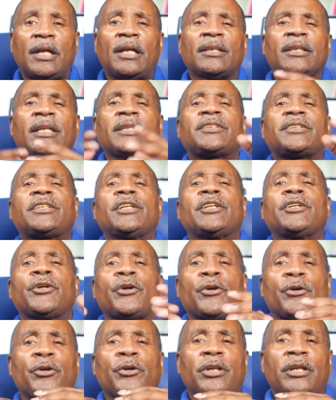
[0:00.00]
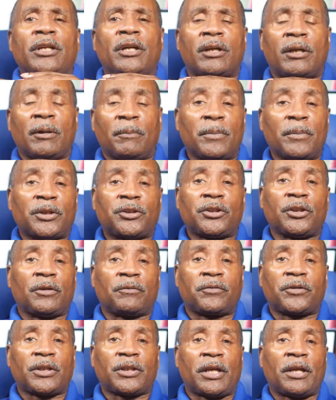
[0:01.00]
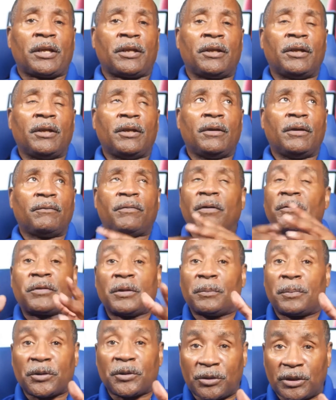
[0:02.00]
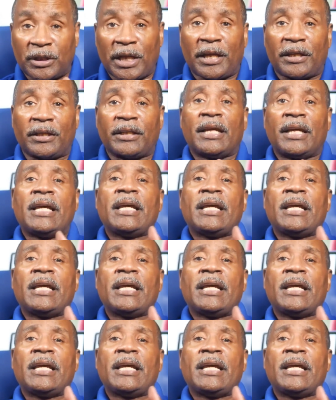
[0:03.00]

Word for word: Let's say you're earning a commission of, say, 50%.